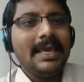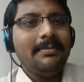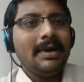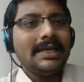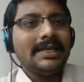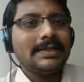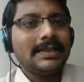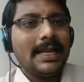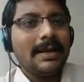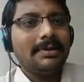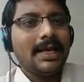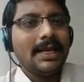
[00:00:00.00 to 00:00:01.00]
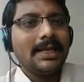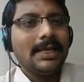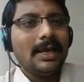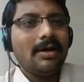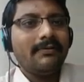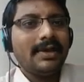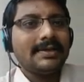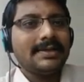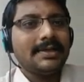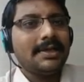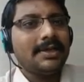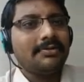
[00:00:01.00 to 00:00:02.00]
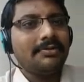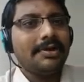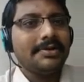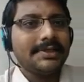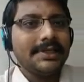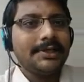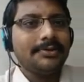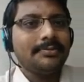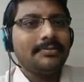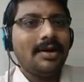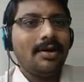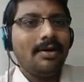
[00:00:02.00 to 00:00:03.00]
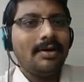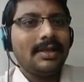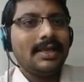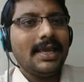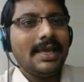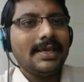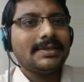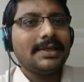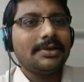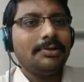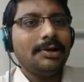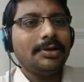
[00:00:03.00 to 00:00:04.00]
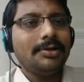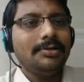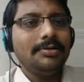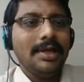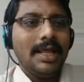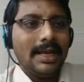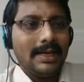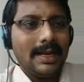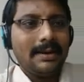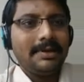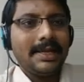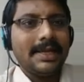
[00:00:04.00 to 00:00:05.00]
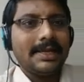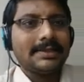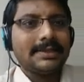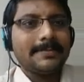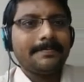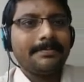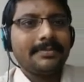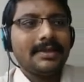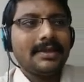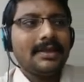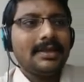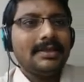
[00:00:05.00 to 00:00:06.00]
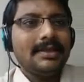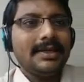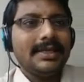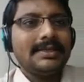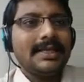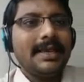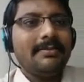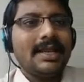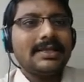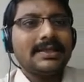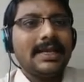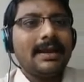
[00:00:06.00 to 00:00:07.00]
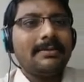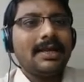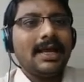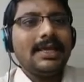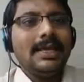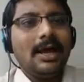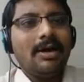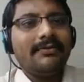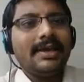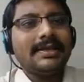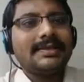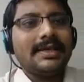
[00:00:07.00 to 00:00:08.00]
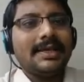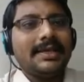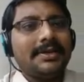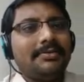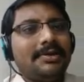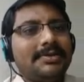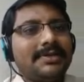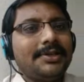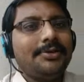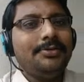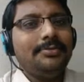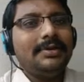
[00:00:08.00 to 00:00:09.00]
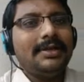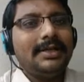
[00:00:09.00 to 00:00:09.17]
a minus lambda I of x equal to 0 or ax equal to lambda x. That is a minus lambda I of x equal to 0,